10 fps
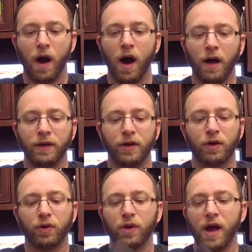On
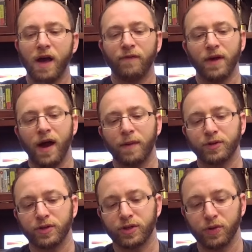here, you have the
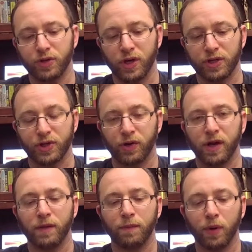options to adjust your
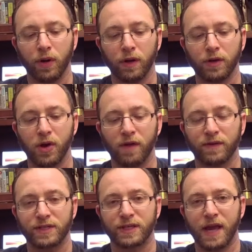input, you
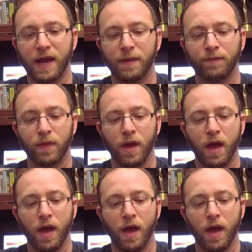have escape,